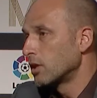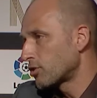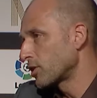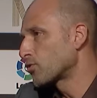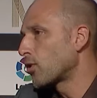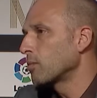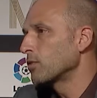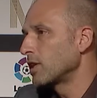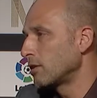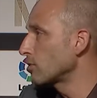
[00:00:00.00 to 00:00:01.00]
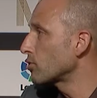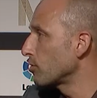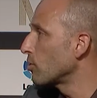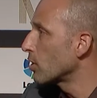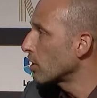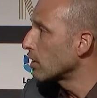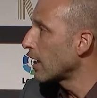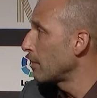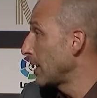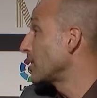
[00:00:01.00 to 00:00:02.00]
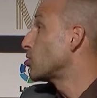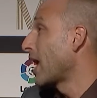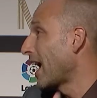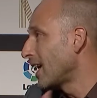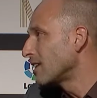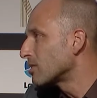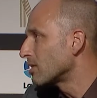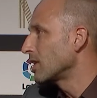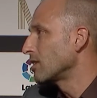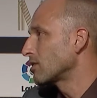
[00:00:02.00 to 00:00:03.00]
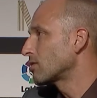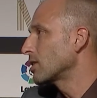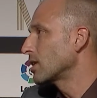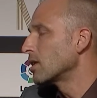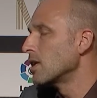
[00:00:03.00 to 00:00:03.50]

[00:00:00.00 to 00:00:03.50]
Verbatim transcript: transform the industry for good, I mean, and to add to the industry,